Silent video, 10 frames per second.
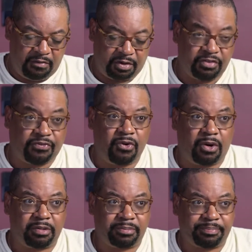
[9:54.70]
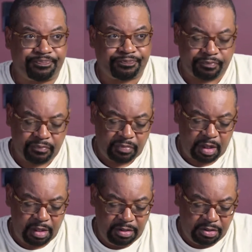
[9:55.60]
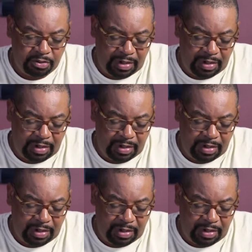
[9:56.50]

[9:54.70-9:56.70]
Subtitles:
Verse 4: do